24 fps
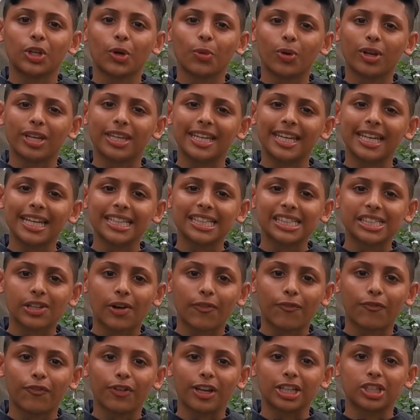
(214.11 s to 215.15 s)
you would need
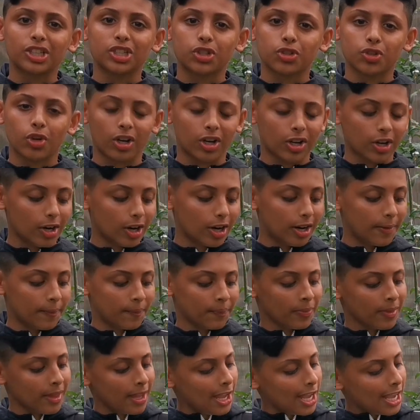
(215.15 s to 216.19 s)
something stronger.